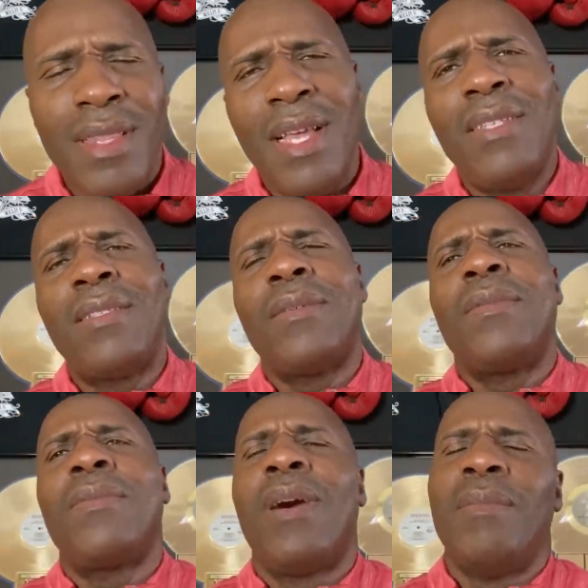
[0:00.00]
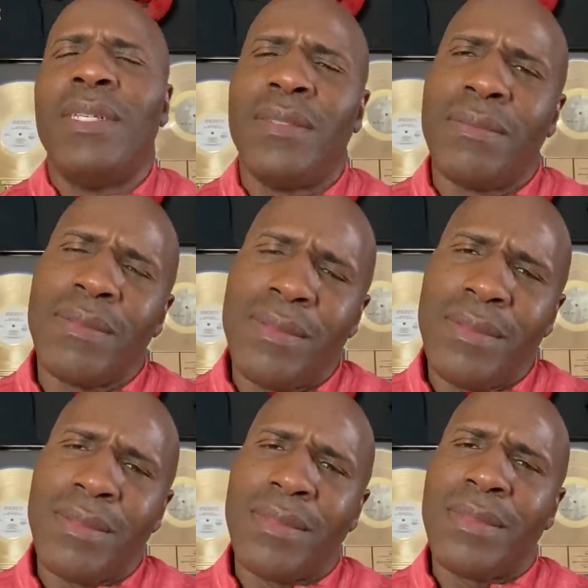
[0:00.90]
This woman
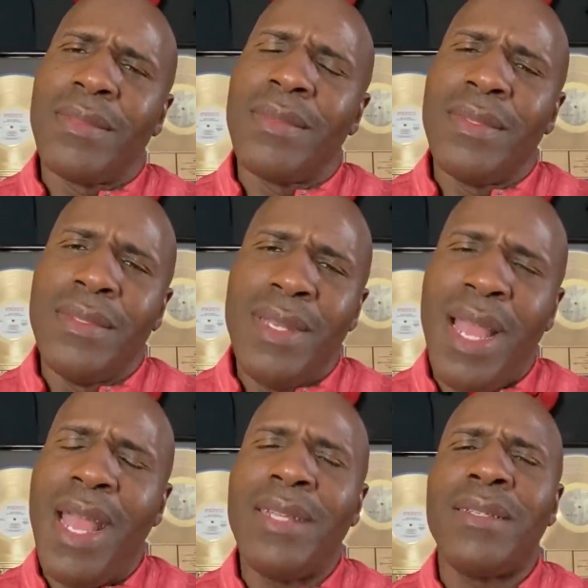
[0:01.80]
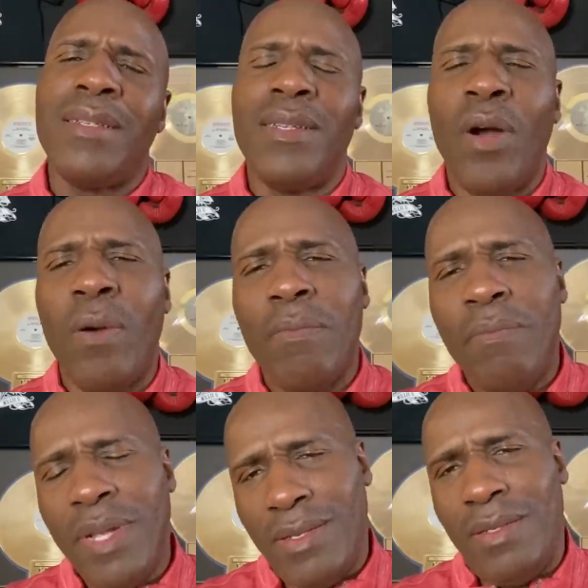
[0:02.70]
has no
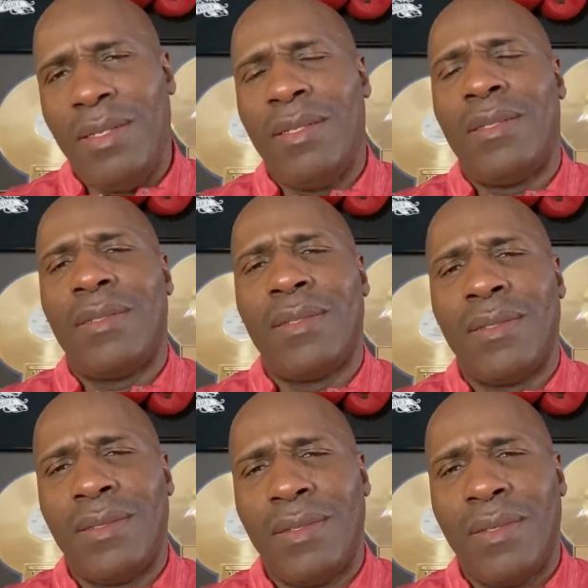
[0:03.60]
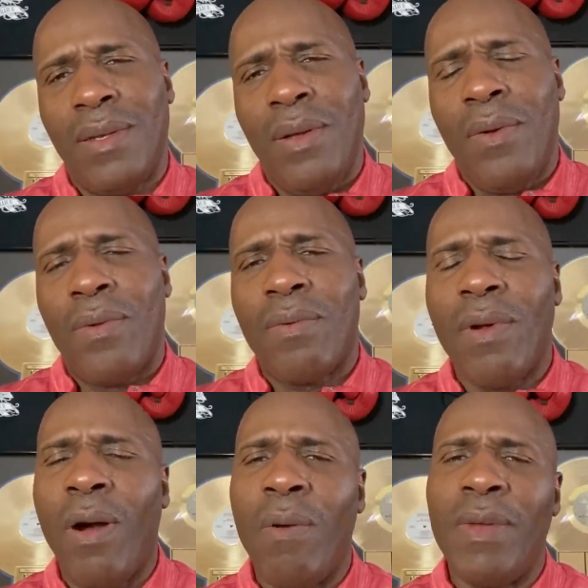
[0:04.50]
business
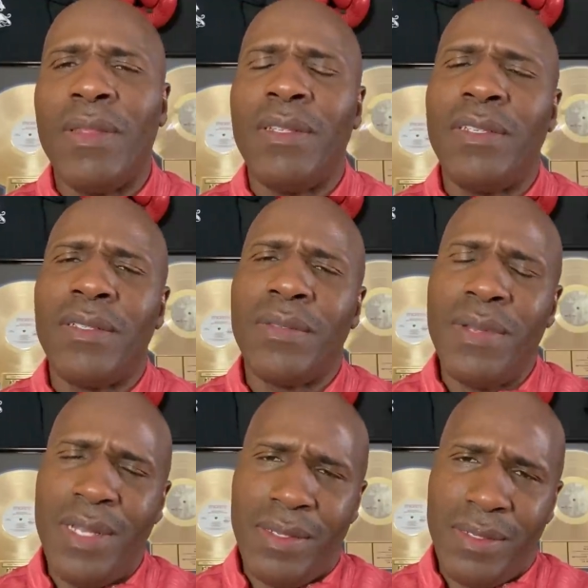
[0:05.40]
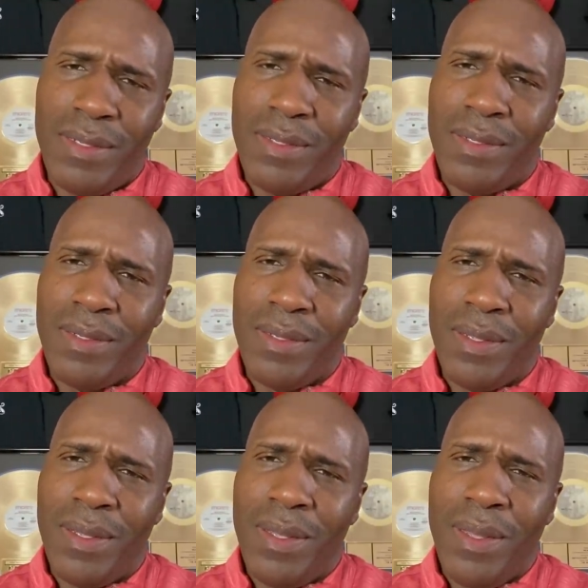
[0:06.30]
roaming the streets
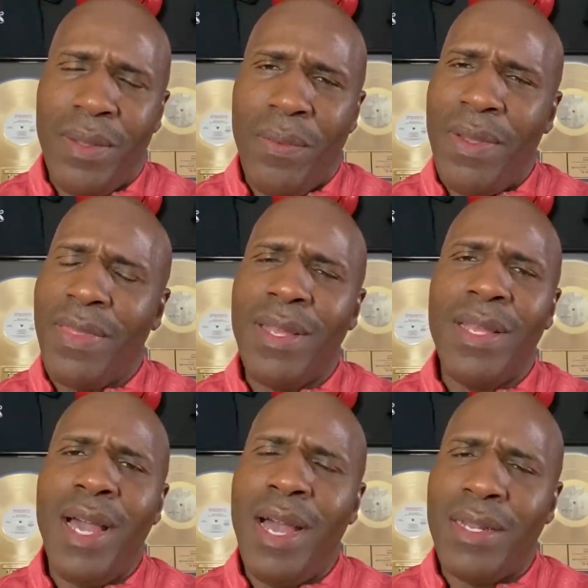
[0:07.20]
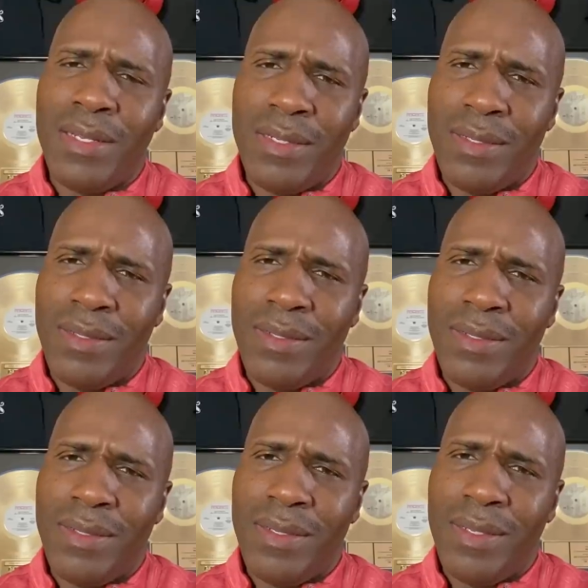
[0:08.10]
with a gun
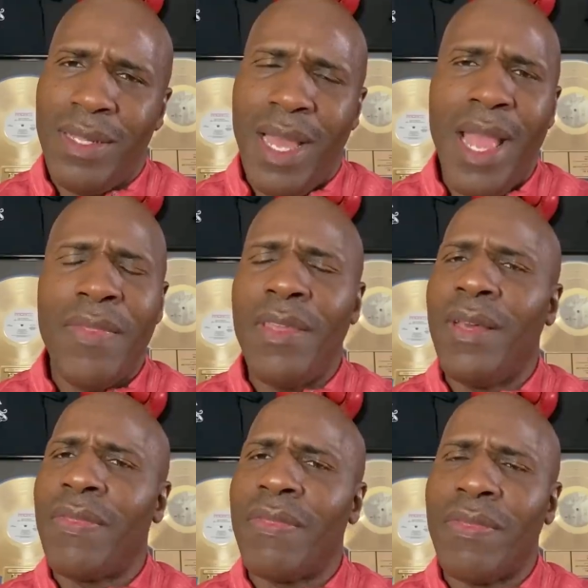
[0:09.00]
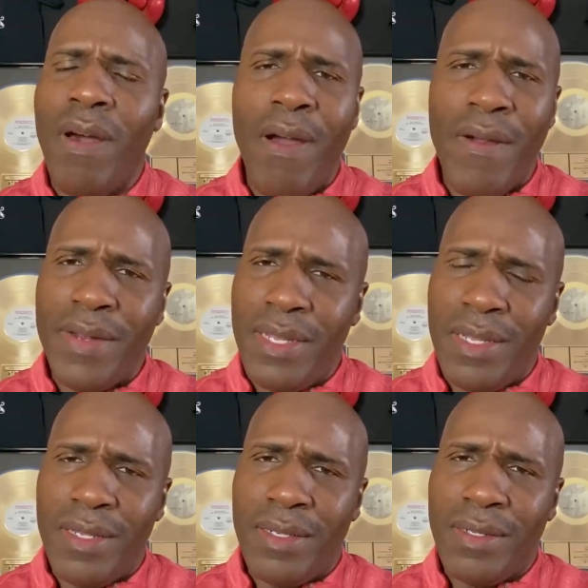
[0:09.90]
and the authority
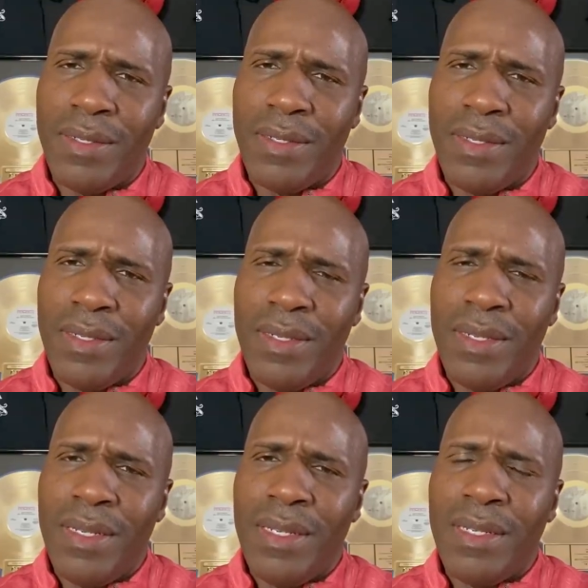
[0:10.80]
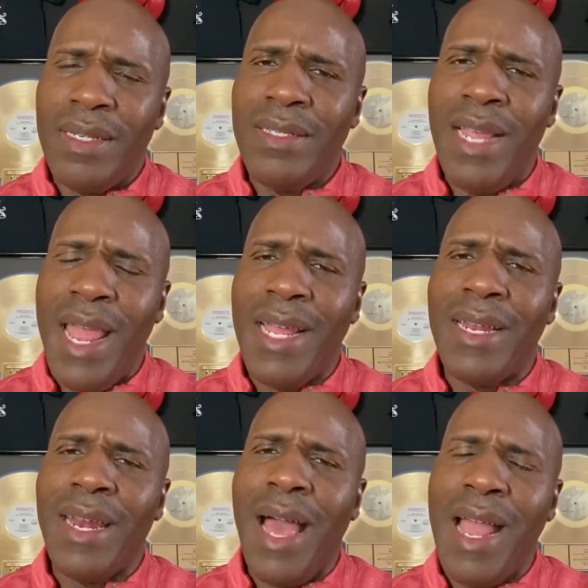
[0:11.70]
to
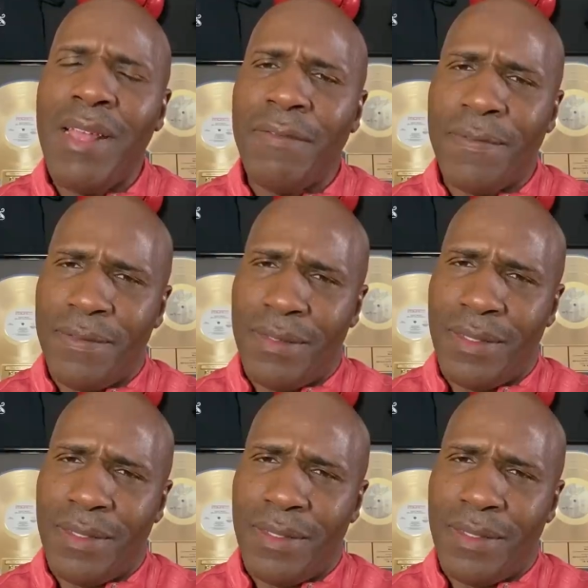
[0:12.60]
take life